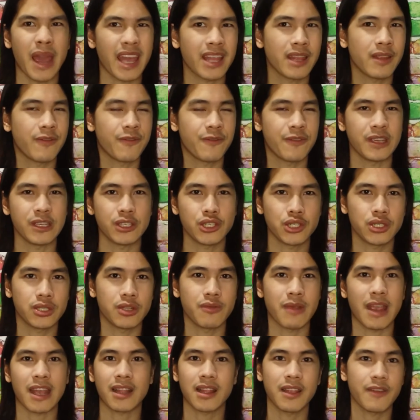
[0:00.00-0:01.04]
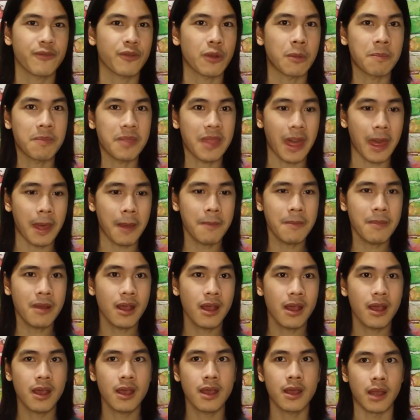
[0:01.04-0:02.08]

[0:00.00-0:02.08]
buy the fish directly from them